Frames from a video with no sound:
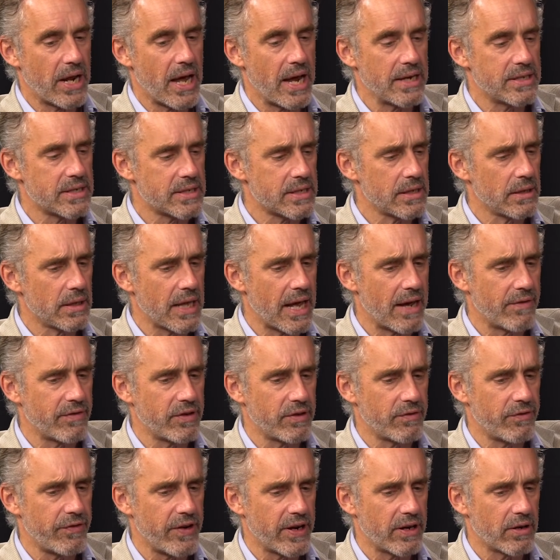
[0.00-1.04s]
But I still
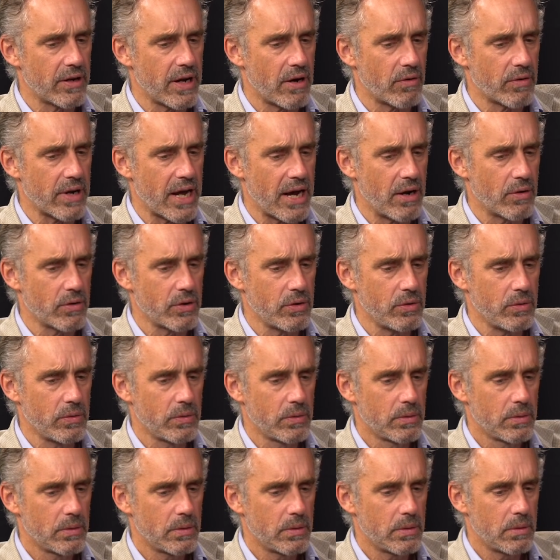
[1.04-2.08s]
haven't figured out how to
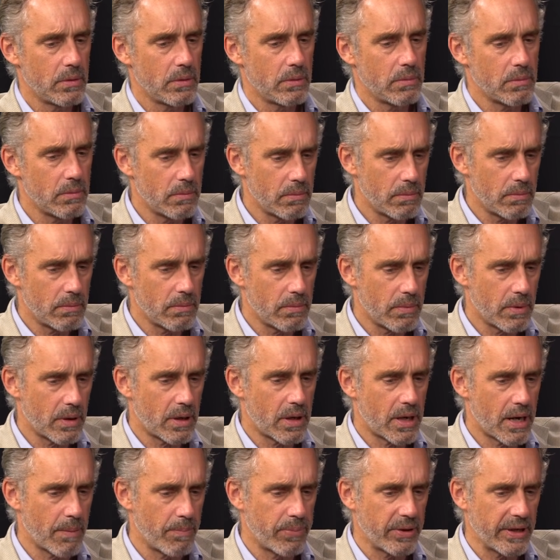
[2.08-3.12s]

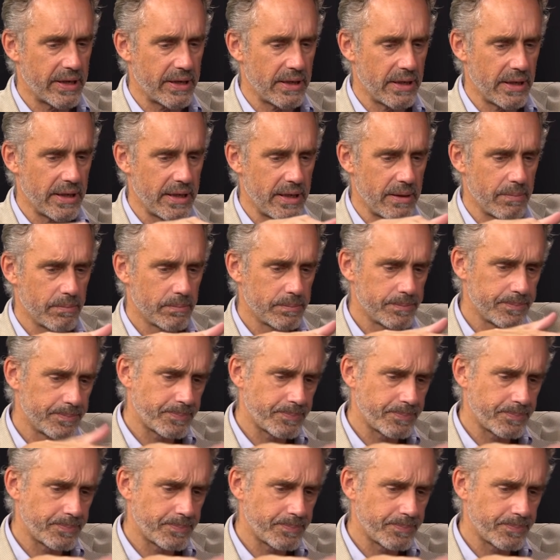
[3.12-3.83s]
completely